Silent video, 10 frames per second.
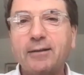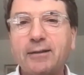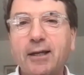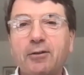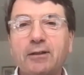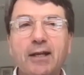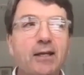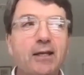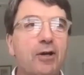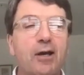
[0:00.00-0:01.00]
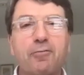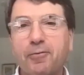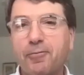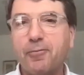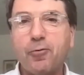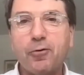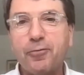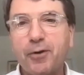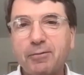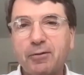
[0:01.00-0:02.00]
They don't need to have 4 or
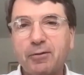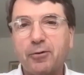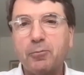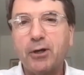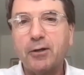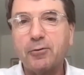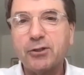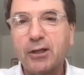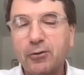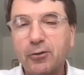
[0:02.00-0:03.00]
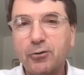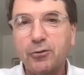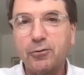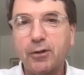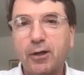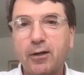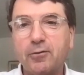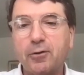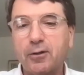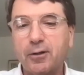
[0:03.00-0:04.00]
5 different monitors in order to
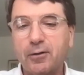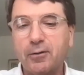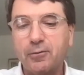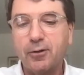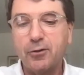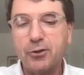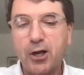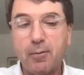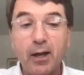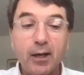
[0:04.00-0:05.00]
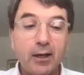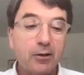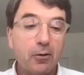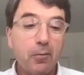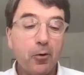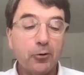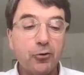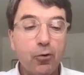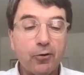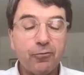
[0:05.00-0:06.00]
do their job. They're able
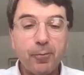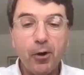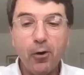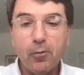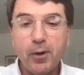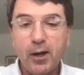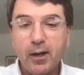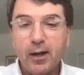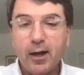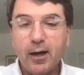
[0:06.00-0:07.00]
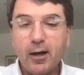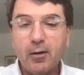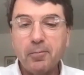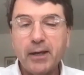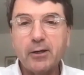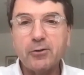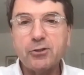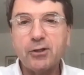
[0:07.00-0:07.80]
to work from home because